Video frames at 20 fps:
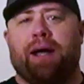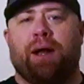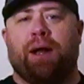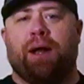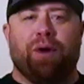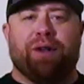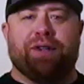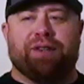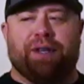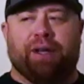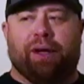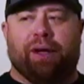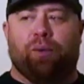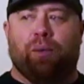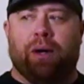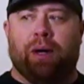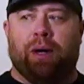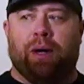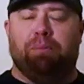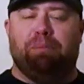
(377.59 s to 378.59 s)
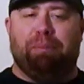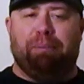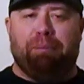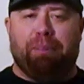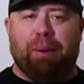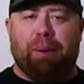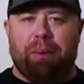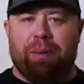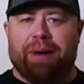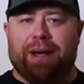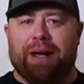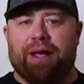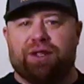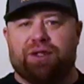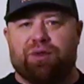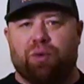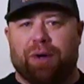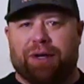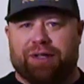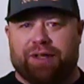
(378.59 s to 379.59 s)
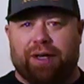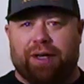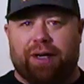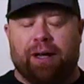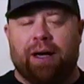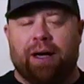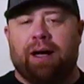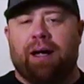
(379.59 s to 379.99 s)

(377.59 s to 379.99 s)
and whiskey? Well, bourbon is whiskey.